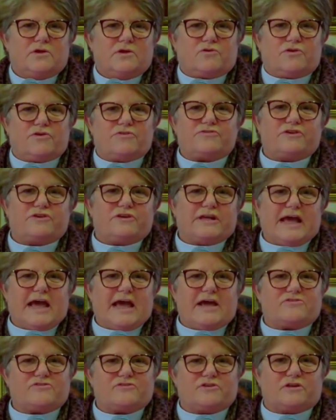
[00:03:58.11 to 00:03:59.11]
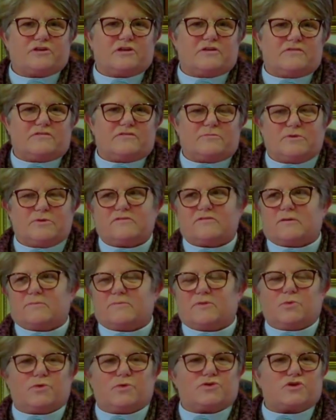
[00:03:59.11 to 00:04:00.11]
Christian nationalism is
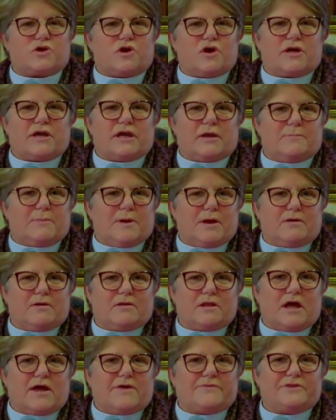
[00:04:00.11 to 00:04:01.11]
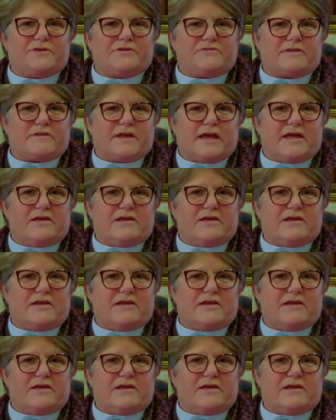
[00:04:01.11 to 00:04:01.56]
something we're talking about a lot these